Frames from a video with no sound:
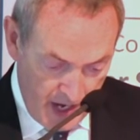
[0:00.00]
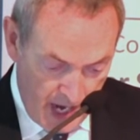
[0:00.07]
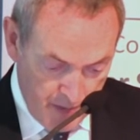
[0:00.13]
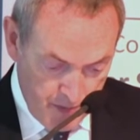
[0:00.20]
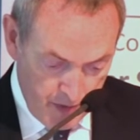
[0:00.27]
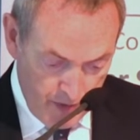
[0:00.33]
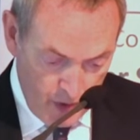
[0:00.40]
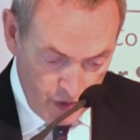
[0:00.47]

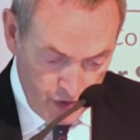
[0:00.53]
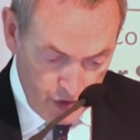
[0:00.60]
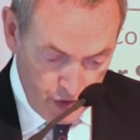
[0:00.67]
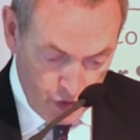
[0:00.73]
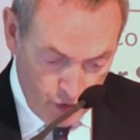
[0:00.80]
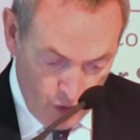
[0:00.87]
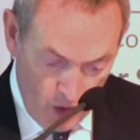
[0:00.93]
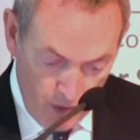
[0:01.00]
and provoked
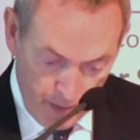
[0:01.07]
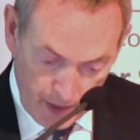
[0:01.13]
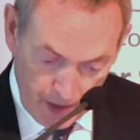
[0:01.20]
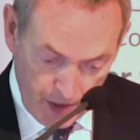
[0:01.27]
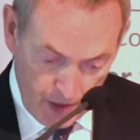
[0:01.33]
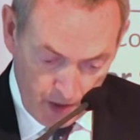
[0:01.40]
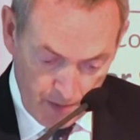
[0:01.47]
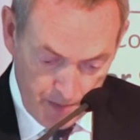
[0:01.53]
strong
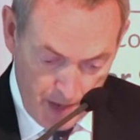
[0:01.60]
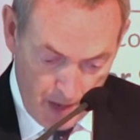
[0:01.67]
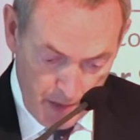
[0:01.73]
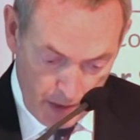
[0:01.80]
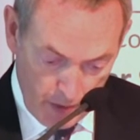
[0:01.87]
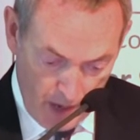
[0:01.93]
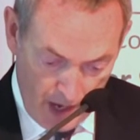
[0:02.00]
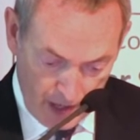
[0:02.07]
political and
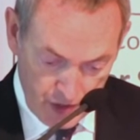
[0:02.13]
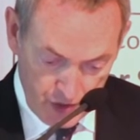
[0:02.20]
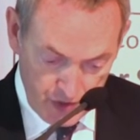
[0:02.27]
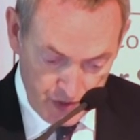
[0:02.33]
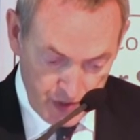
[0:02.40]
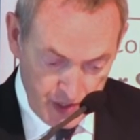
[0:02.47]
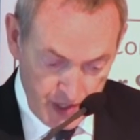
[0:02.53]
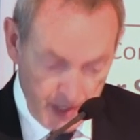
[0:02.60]
public
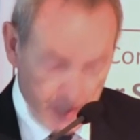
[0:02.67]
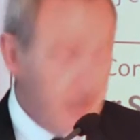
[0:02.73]
reactions,